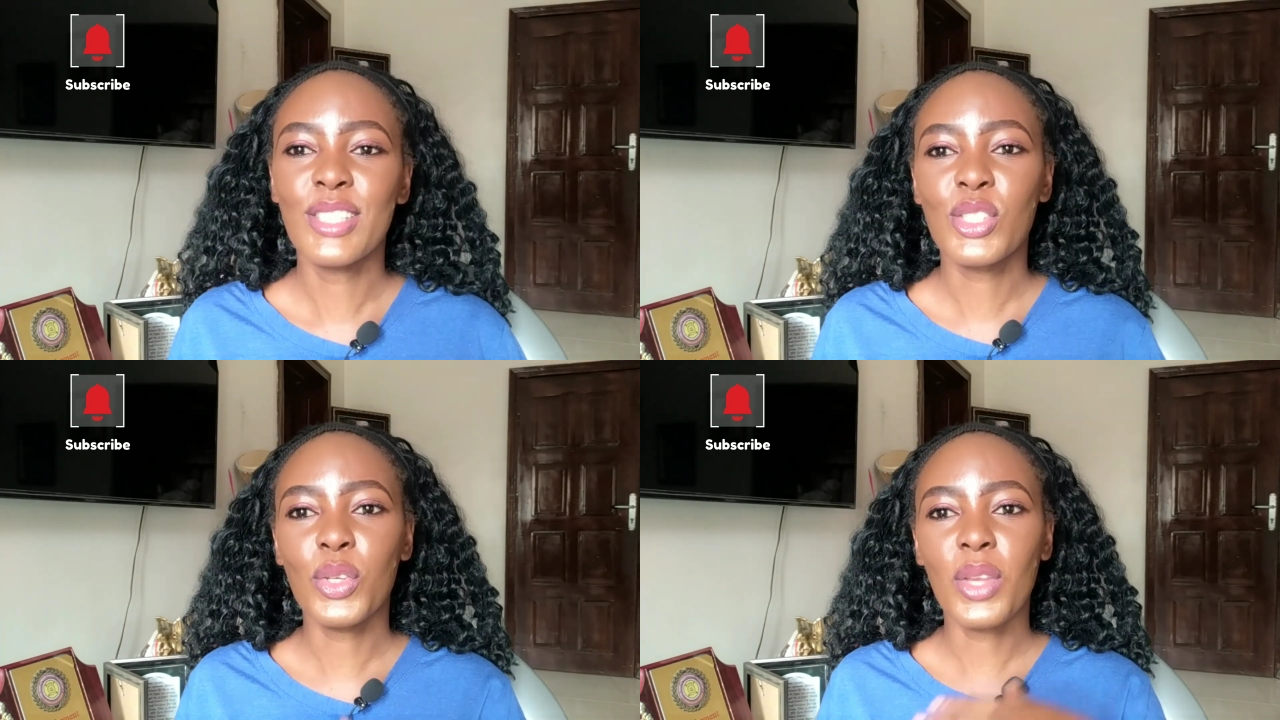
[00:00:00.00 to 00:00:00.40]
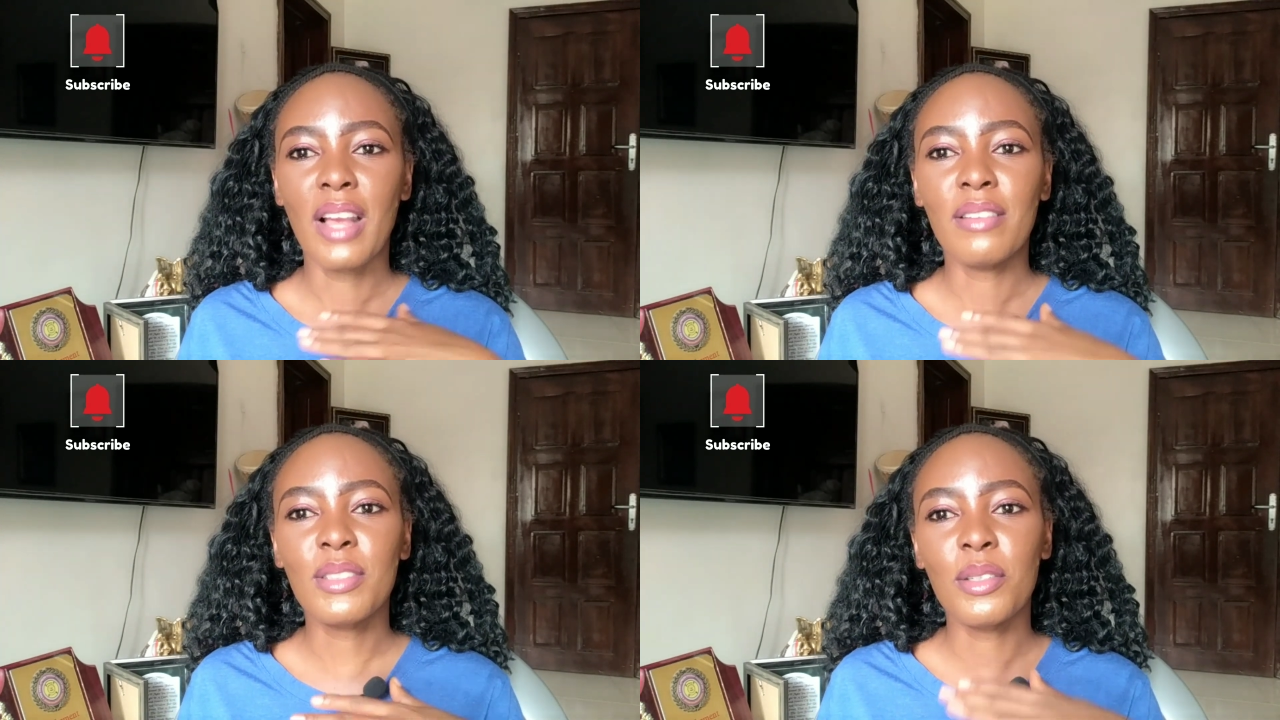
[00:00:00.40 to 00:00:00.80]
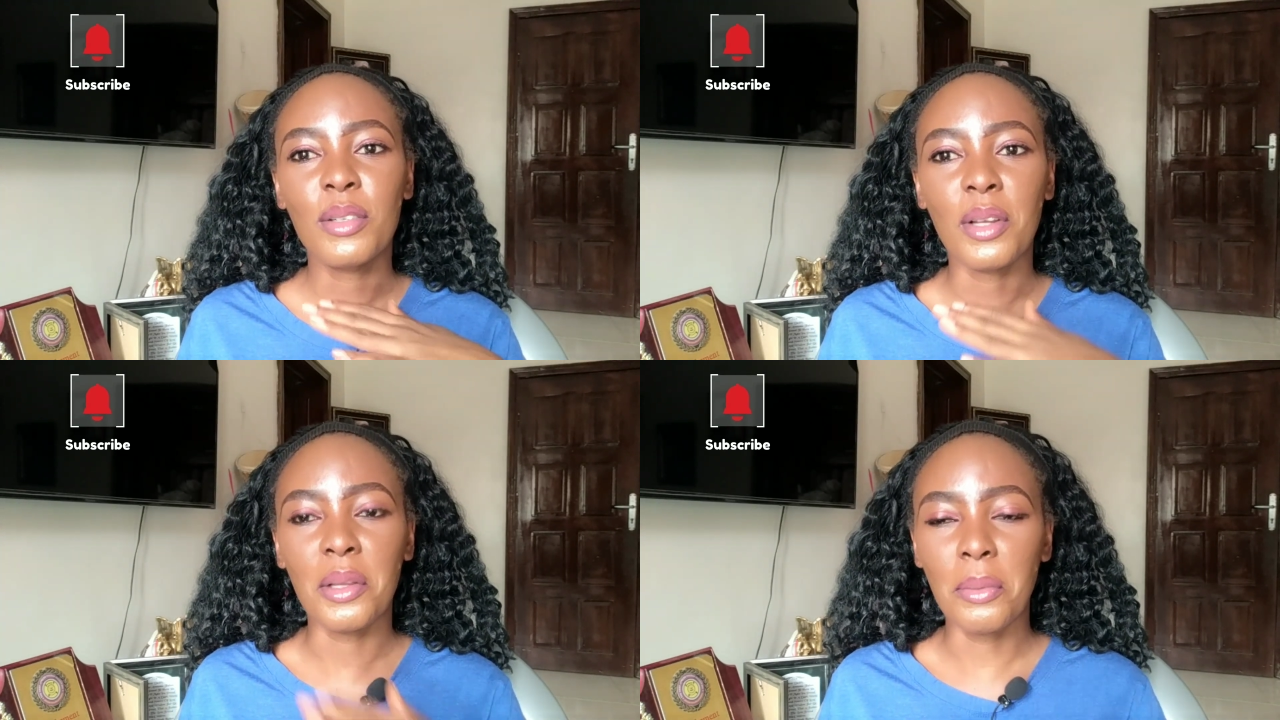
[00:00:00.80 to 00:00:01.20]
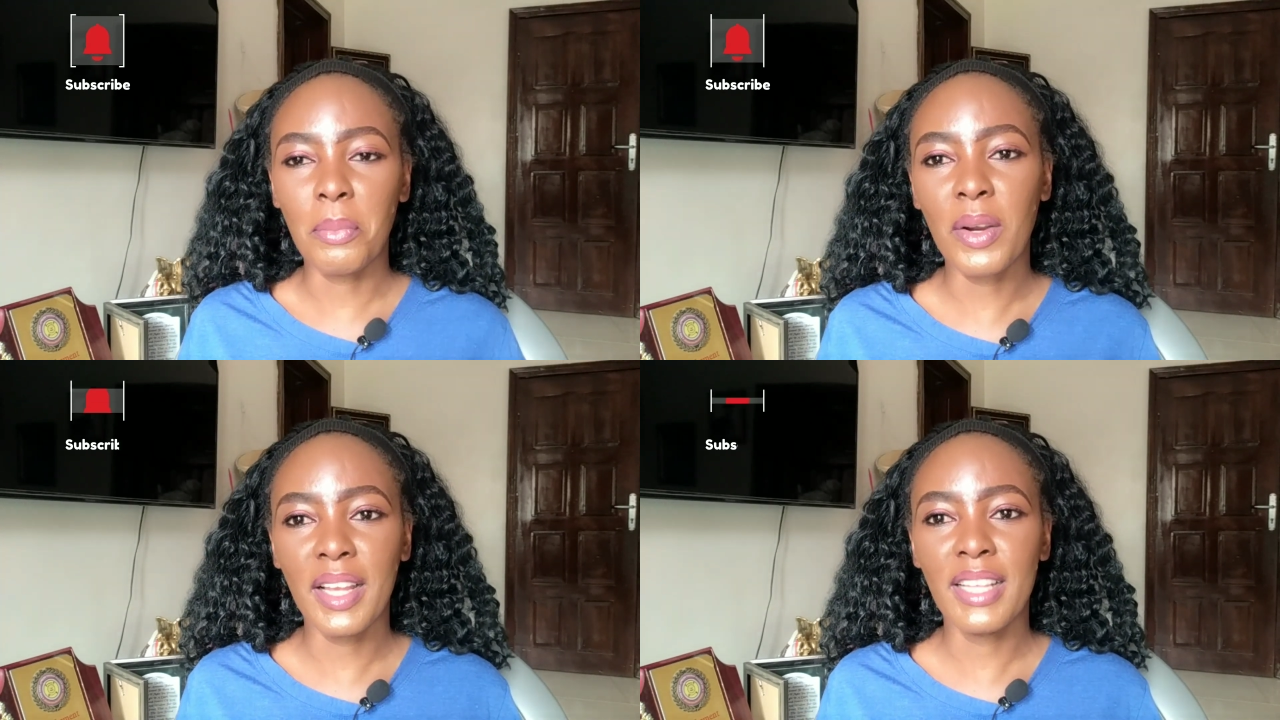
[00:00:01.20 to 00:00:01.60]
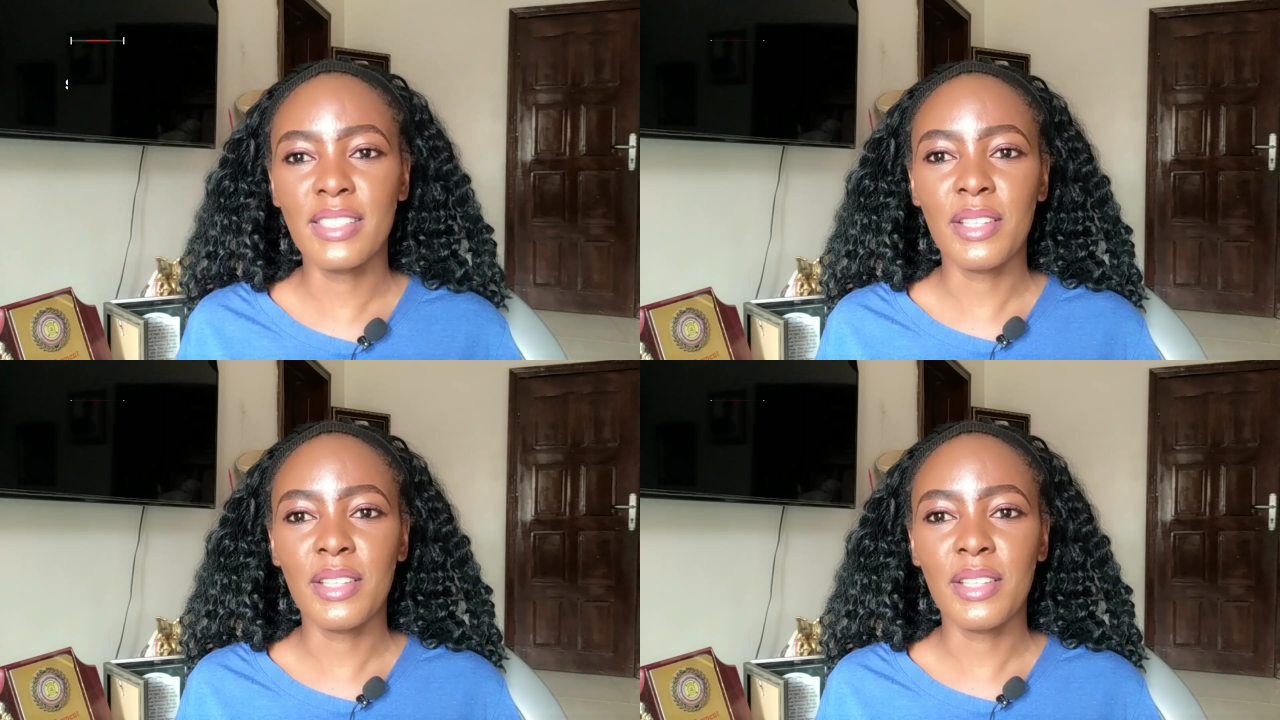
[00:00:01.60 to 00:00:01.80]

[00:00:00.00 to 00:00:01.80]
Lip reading: So you have to look at your pocket,